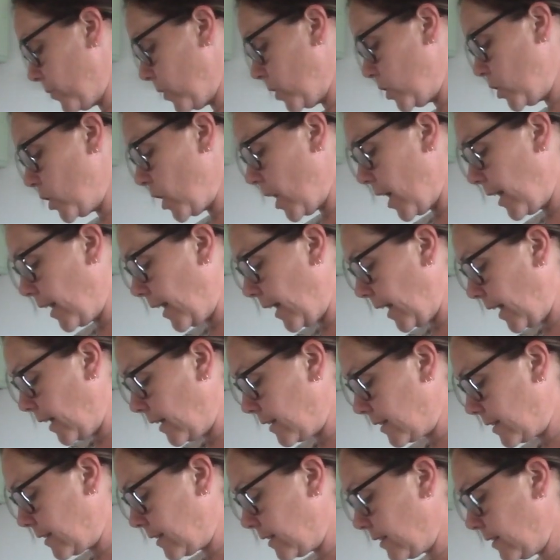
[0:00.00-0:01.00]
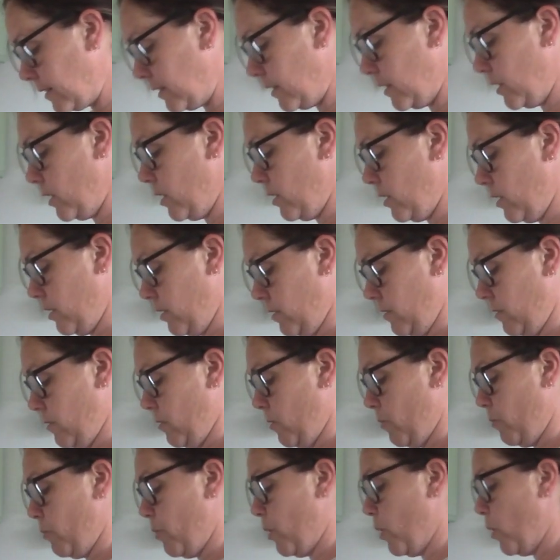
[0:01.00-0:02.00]
Chinese
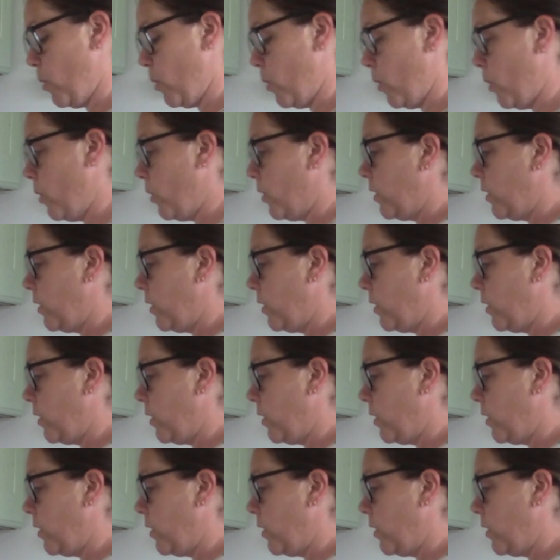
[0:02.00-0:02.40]
pork.